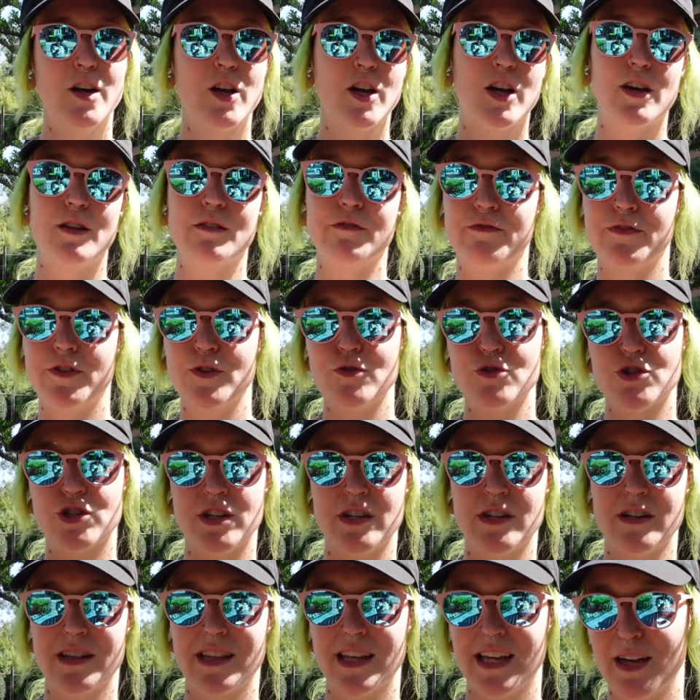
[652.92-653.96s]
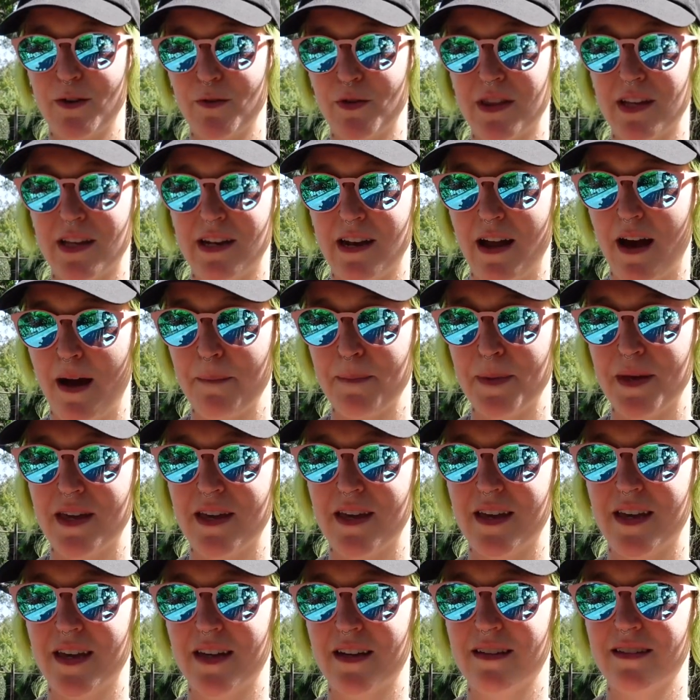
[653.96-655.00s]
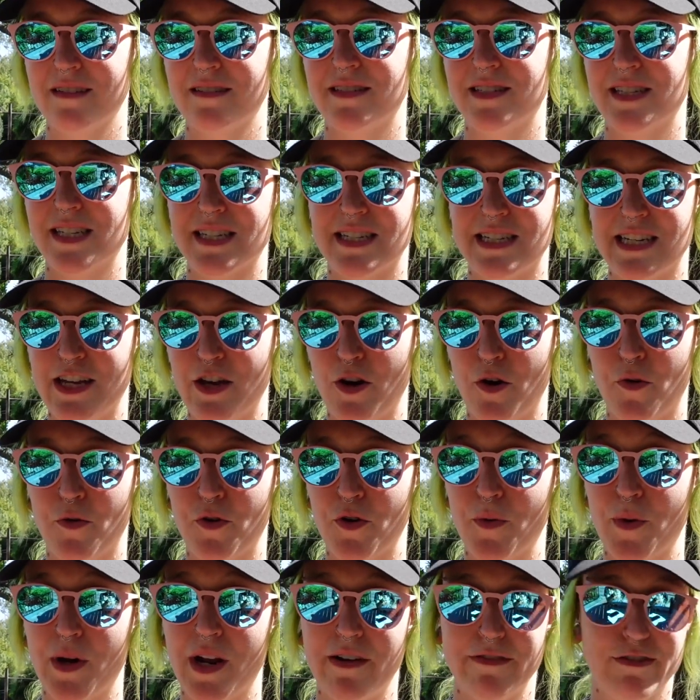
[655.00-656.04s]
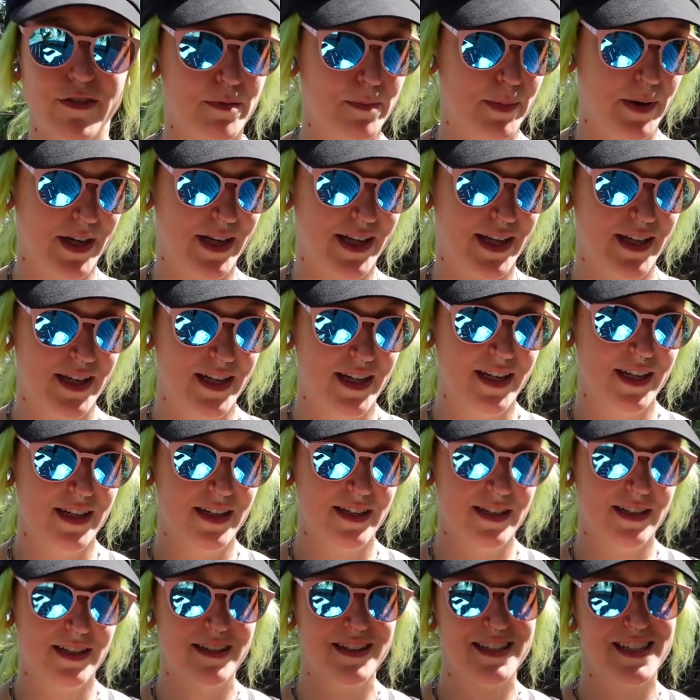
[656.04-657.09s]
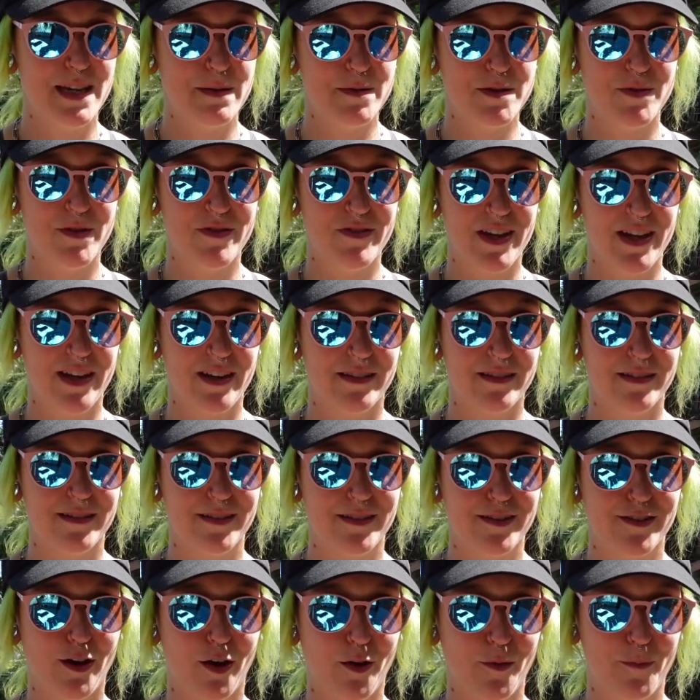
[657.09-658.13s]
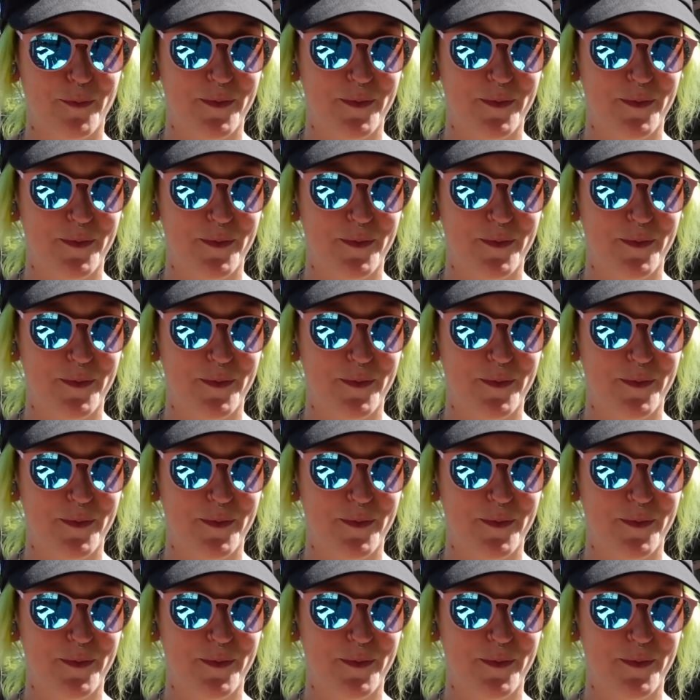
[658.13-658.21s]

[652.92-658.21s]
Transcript: confusion thing with it not being Disney owned or whatever, but it seems to be vegan. So